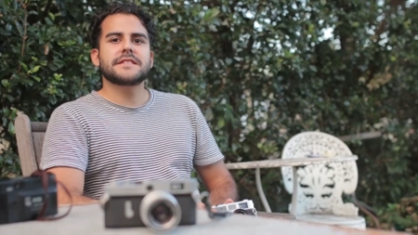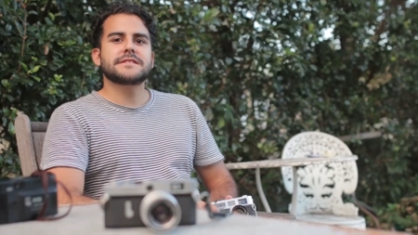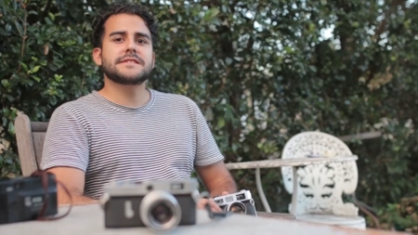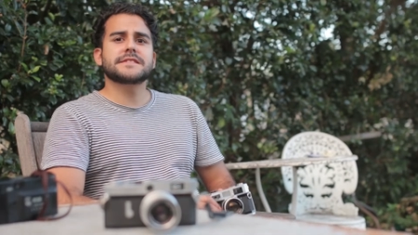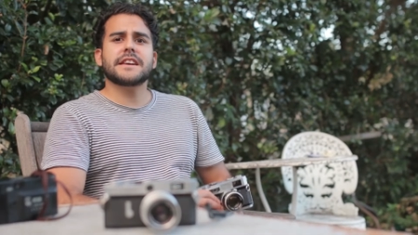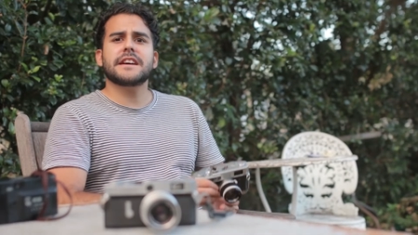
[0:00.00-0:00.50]

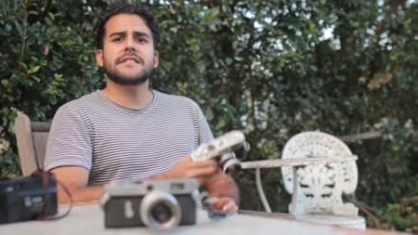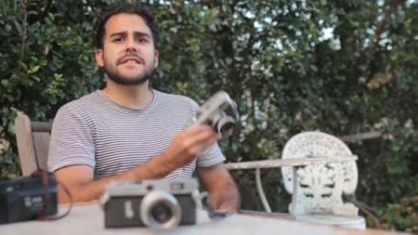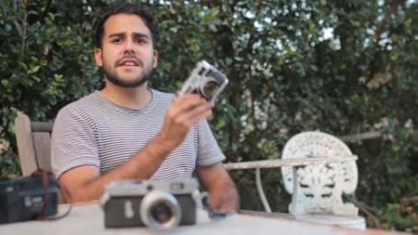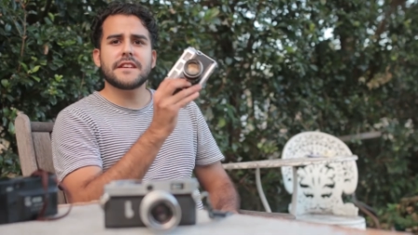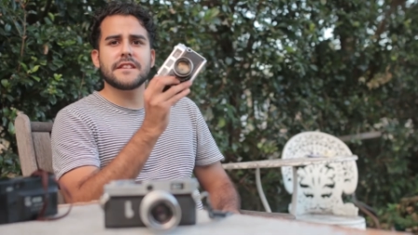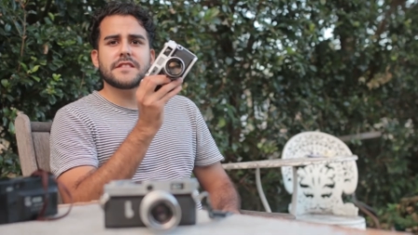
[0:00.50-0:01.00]
just get out
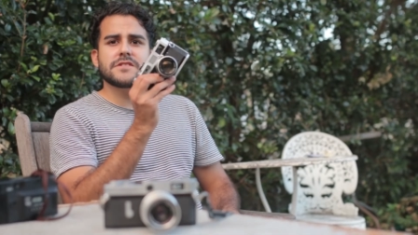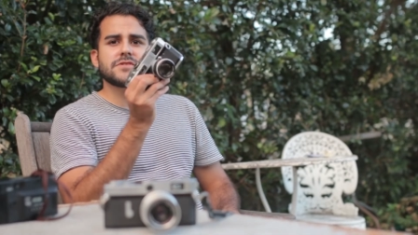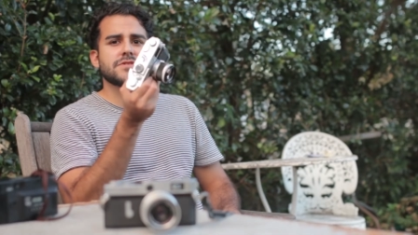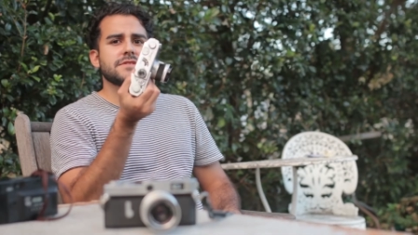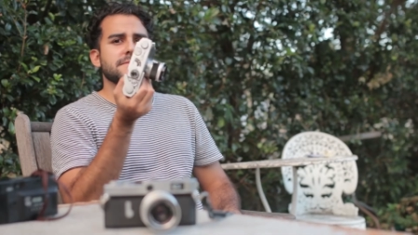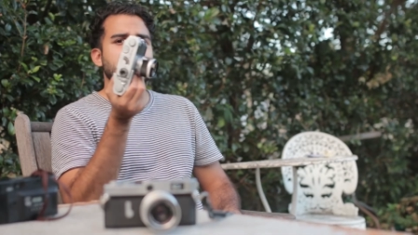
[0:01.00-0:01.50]
there,
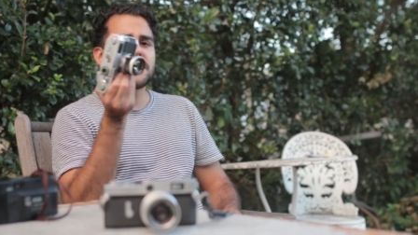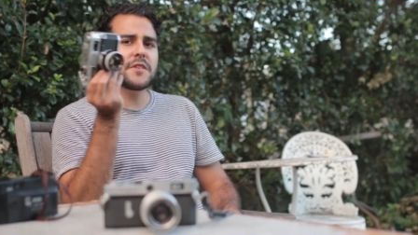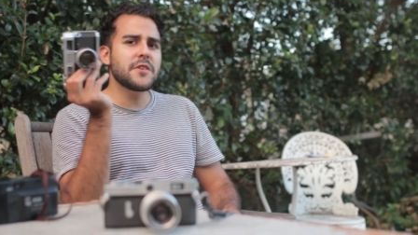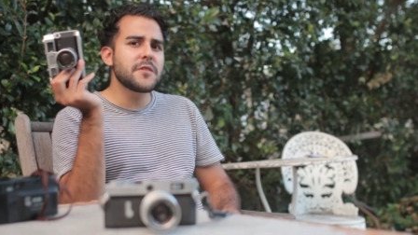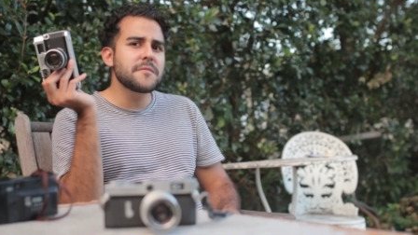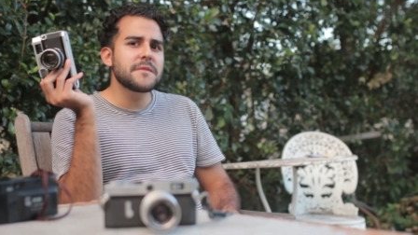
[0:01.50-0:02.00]
shoot some
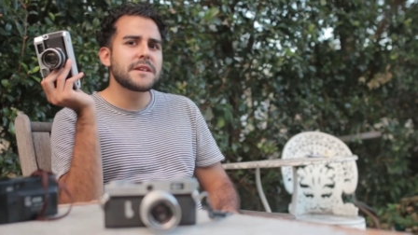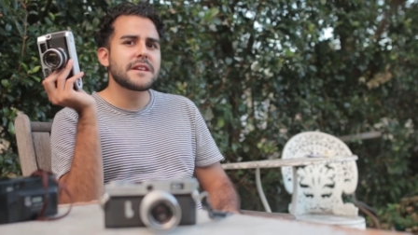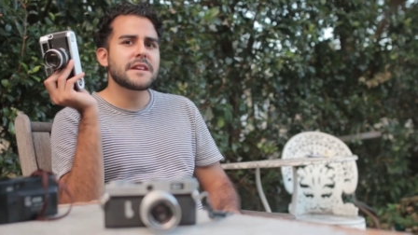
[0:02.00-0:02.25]
film,